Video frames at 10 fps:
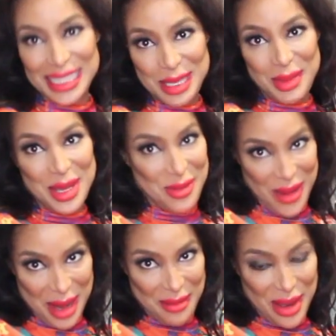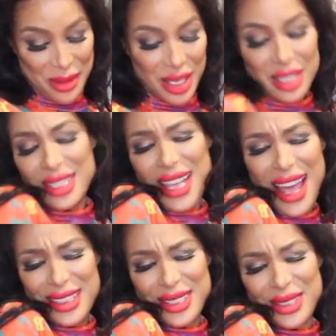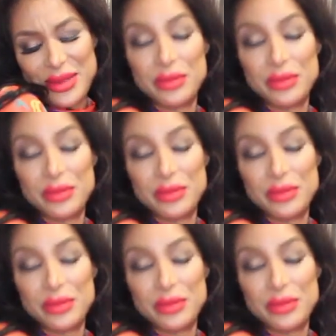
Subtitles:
to be the rainbow. It just has to.